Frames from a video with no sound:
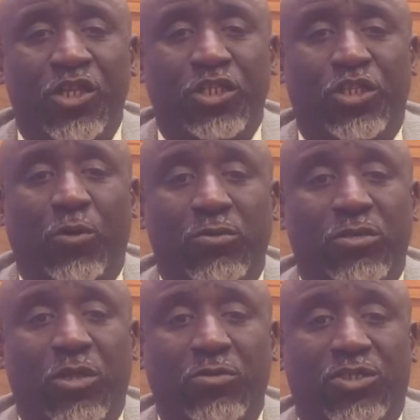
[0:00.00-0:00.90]

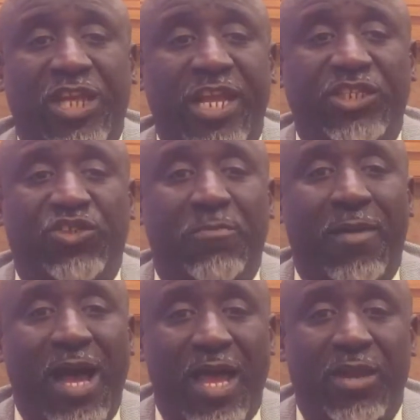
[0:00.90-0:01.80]
don't change your
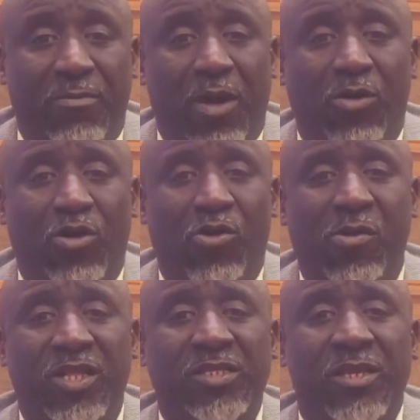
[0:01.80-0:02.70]
mind about
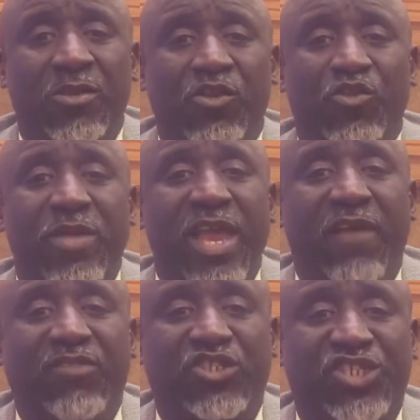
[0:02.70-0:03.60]
going. You may
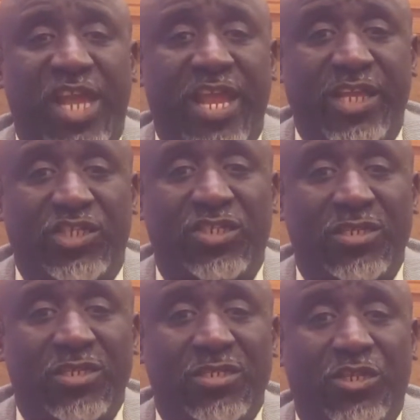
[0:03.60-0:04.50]
have to change
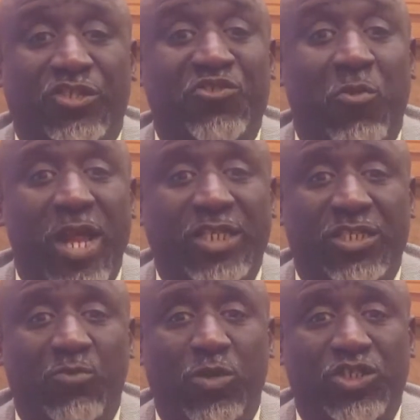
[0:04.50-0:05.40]
the direction
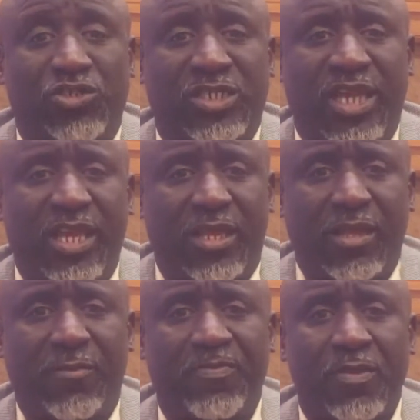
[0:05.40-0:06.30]
in which you're
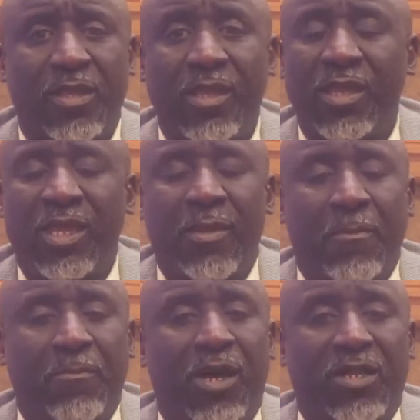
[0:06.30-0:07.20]
taking,
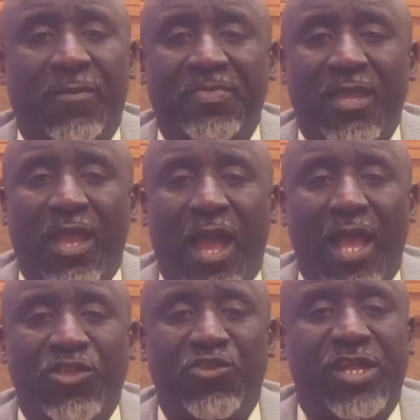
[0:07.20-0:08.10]
but
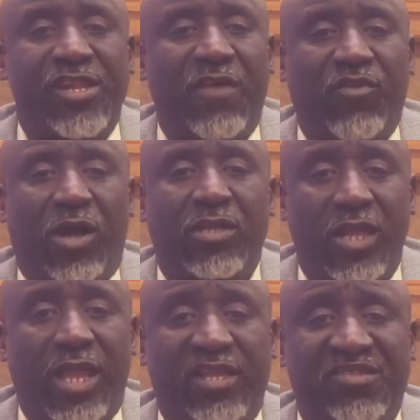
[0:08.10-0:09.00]
you can never
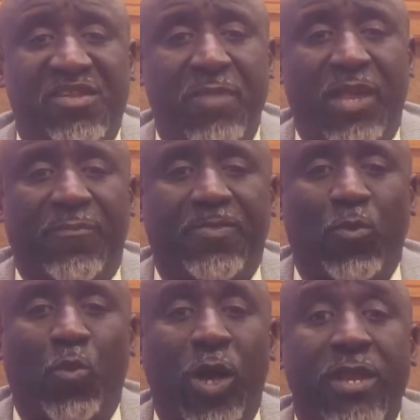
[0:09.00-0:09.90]
underestimate
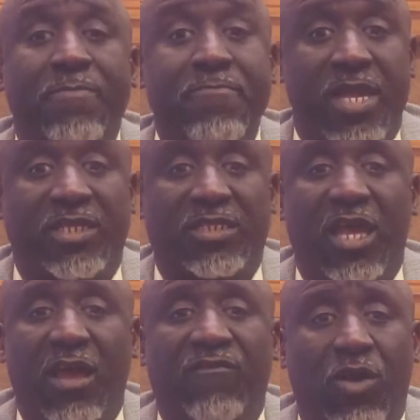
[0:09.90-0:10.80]
what it means to
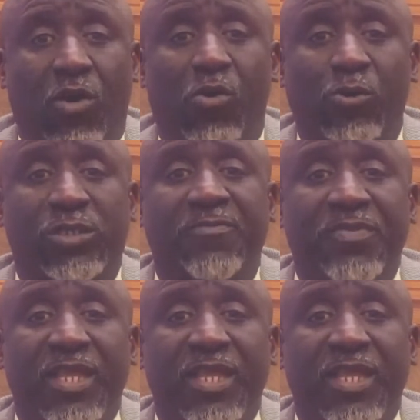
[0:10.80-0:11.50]
have goals.